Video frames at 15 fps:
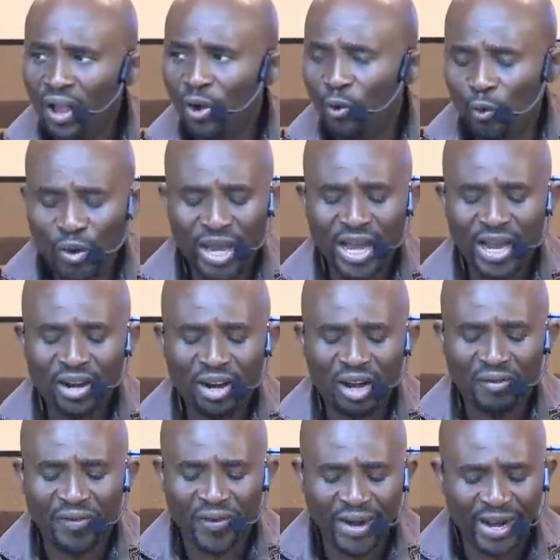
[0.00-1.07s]
We are not
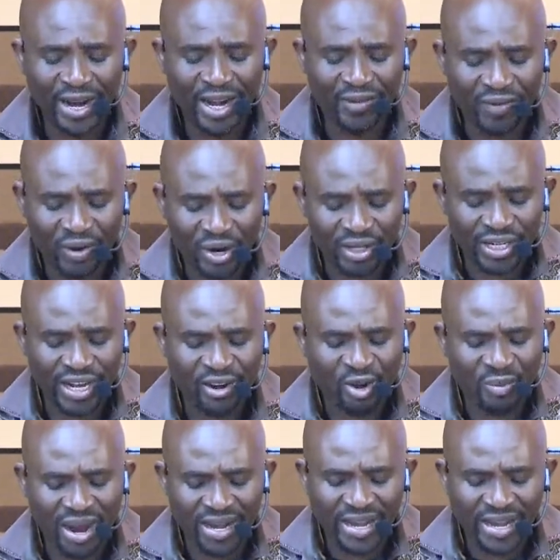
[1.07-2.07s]
afraid for the terror by